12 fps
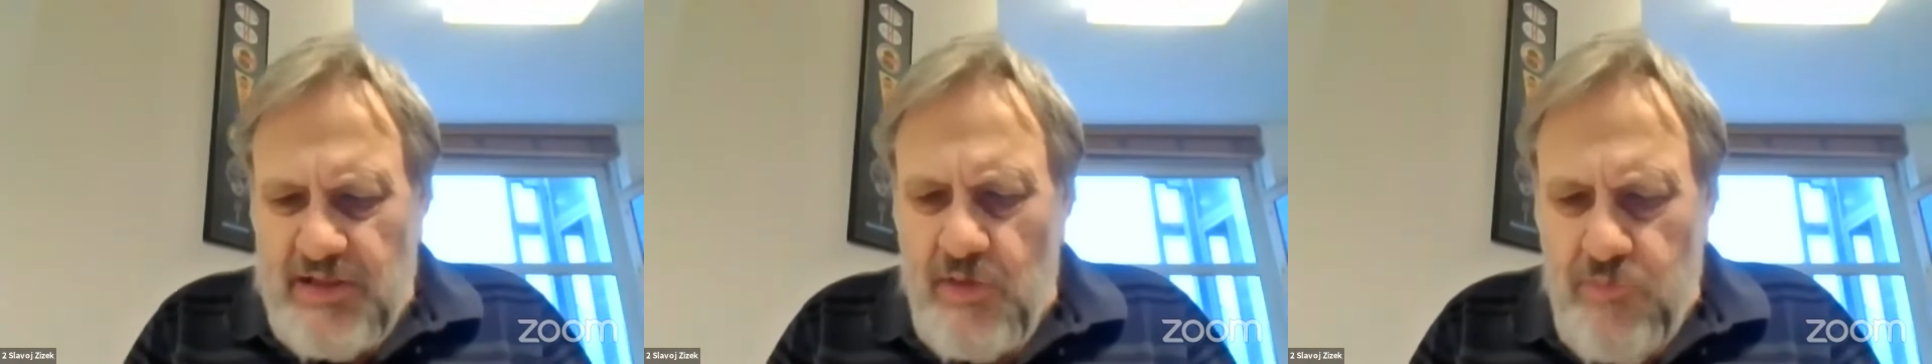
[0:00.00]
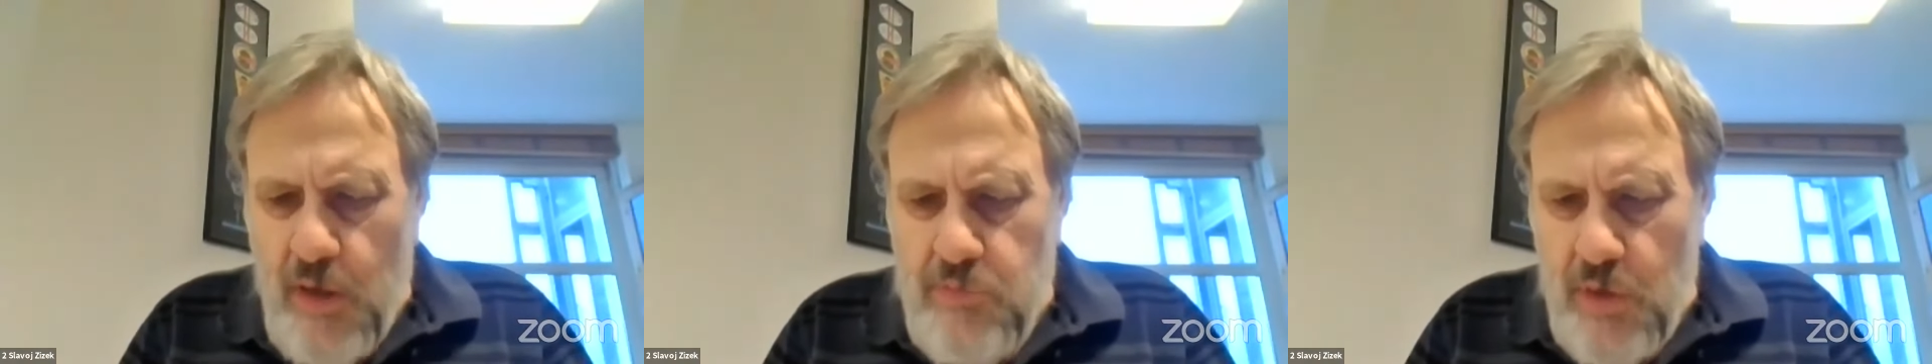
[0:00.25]

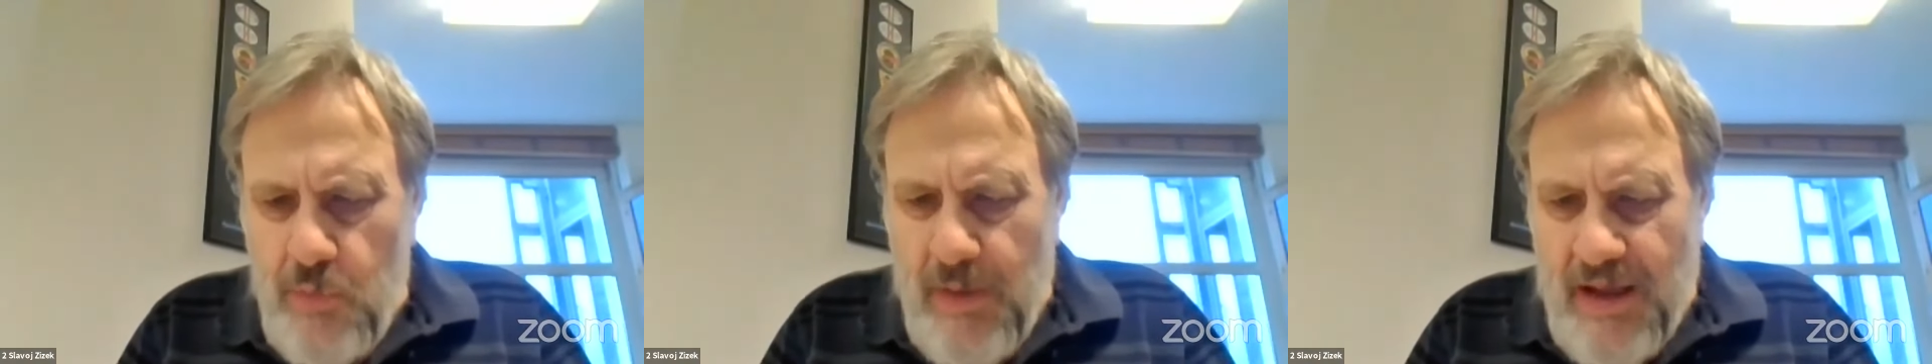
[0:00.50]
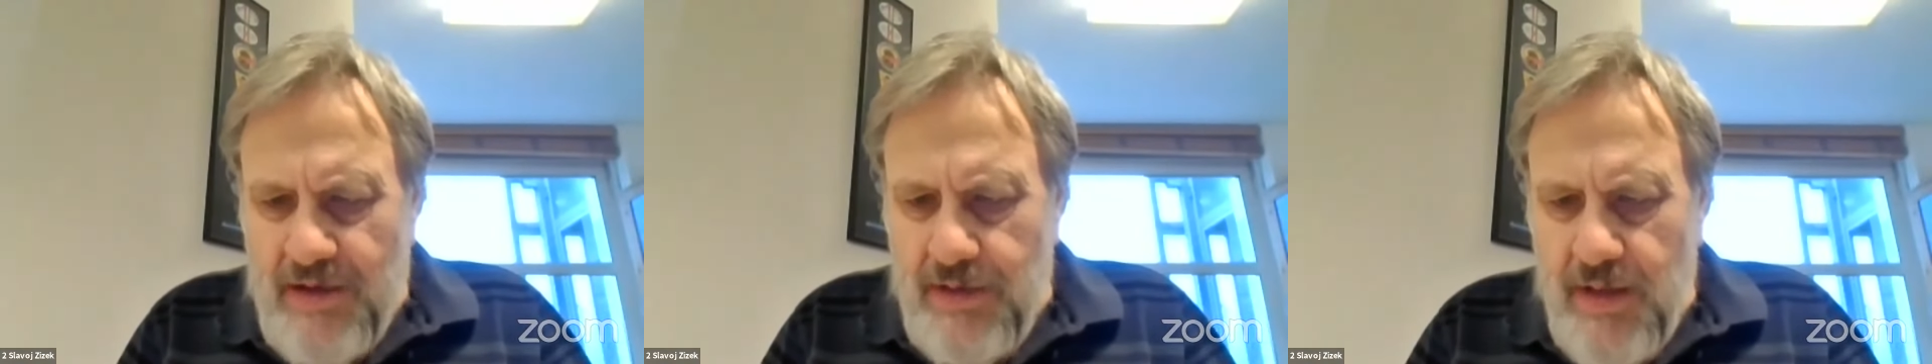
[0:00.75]
ago or
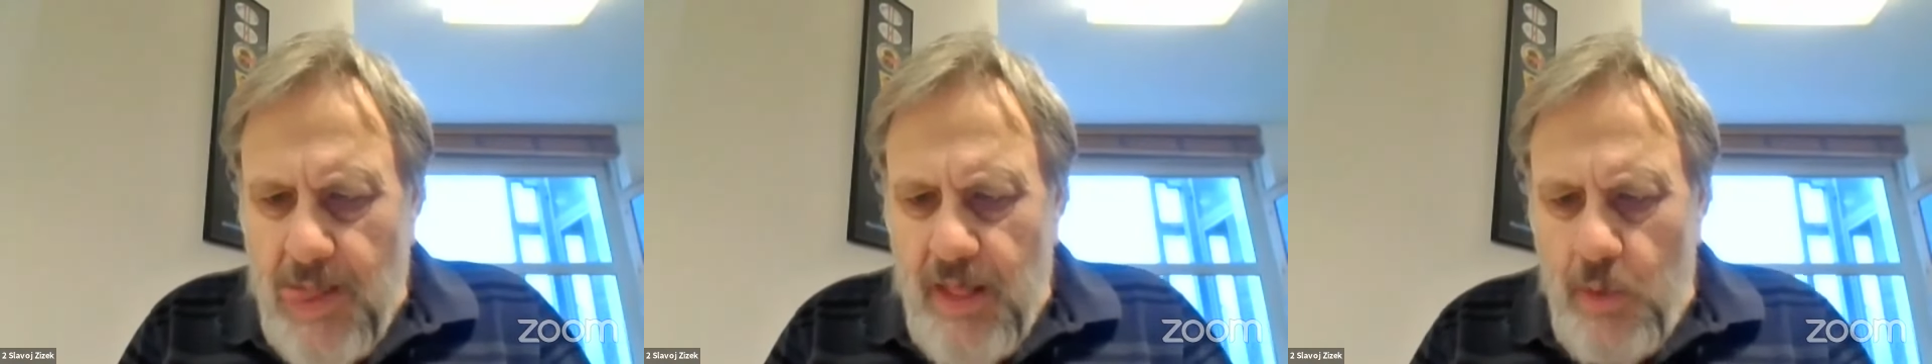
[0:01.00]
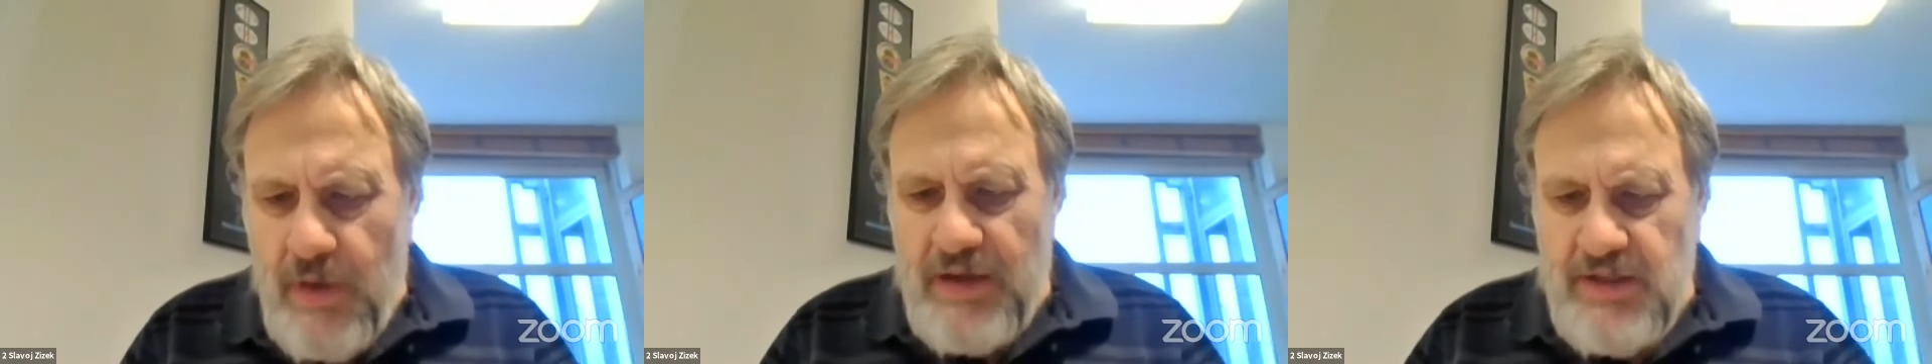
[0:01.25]
when
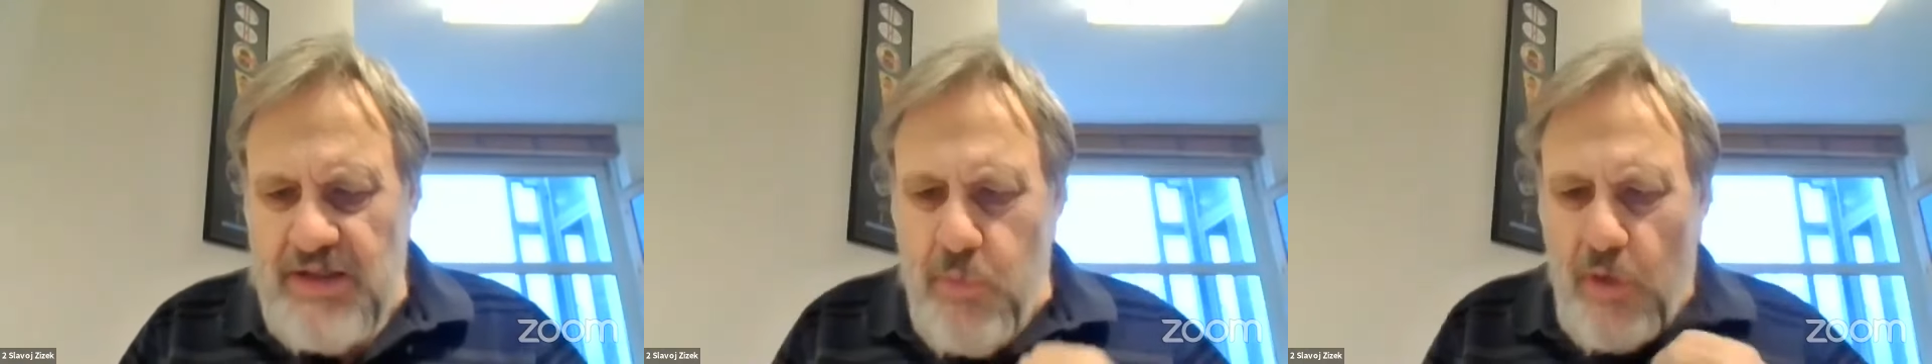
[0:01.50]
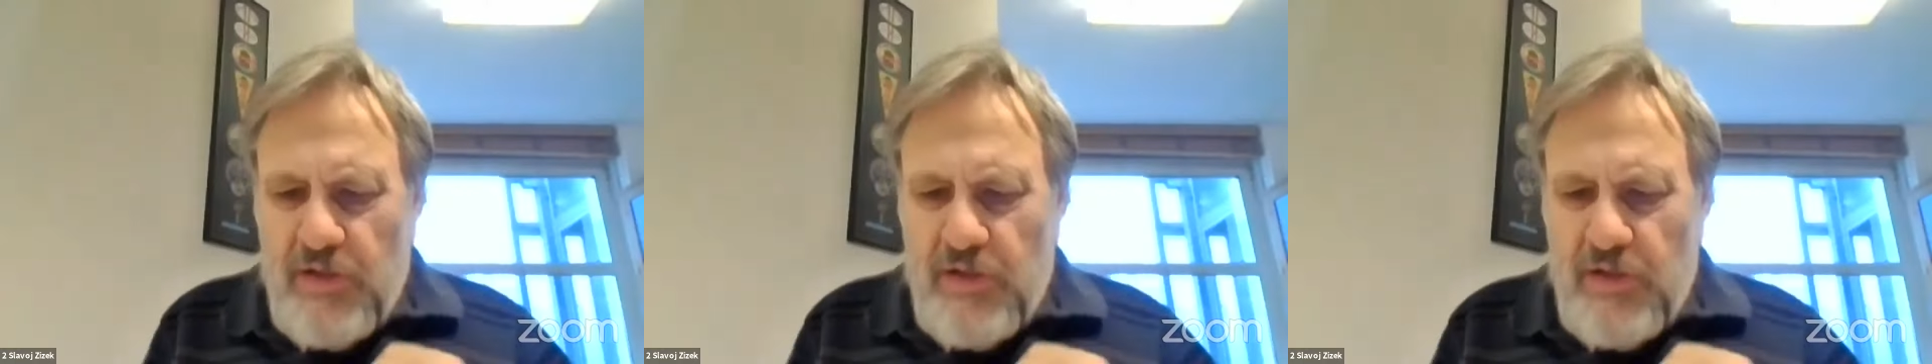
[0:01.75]
he
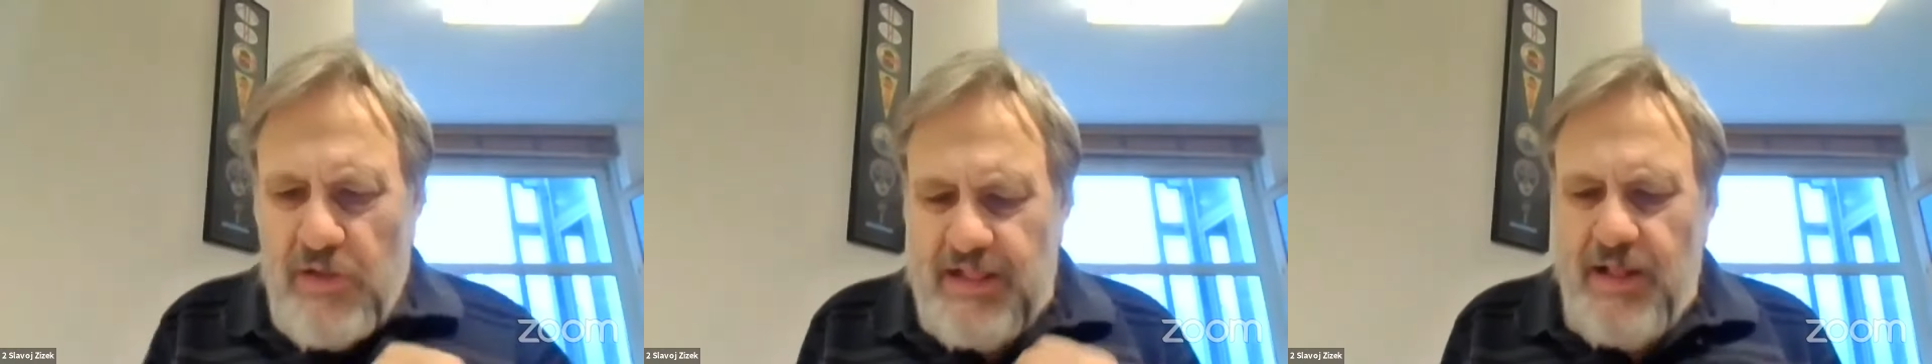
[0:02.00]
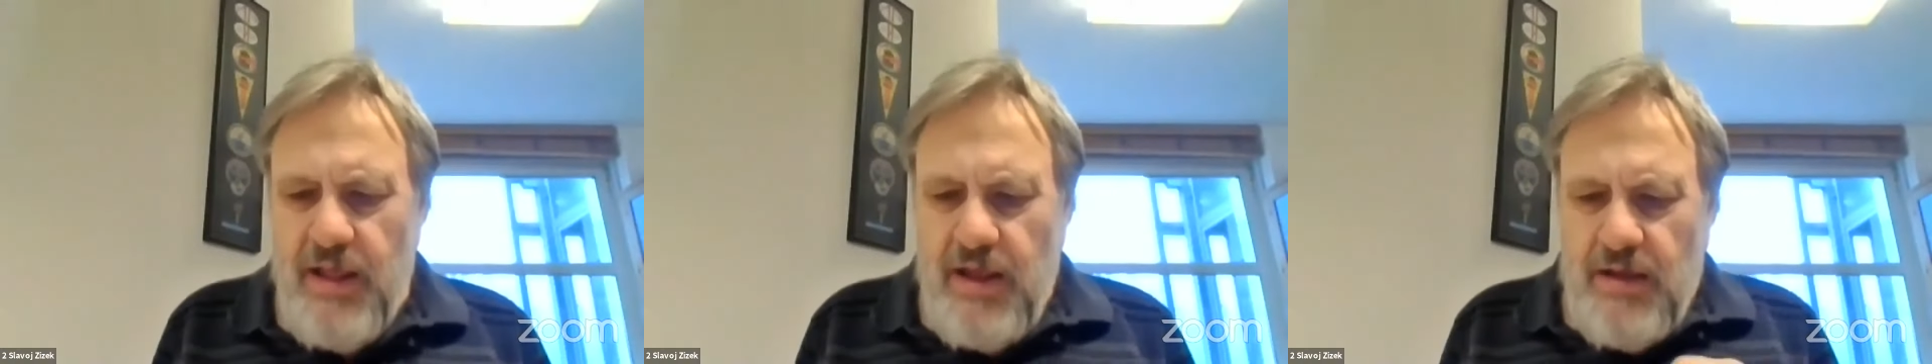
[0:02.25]

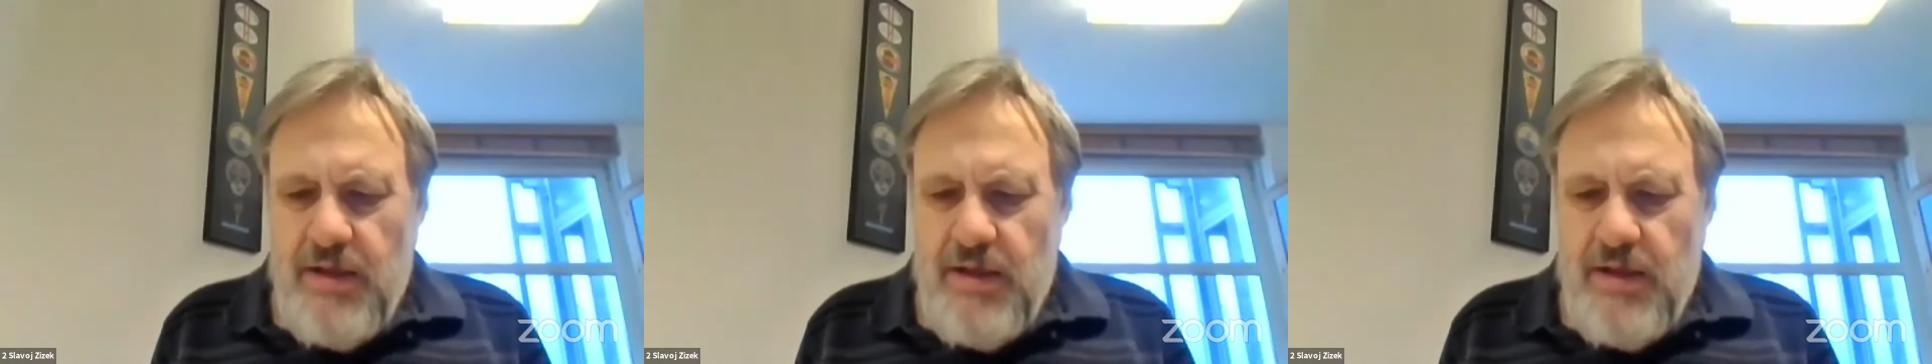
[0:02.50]
was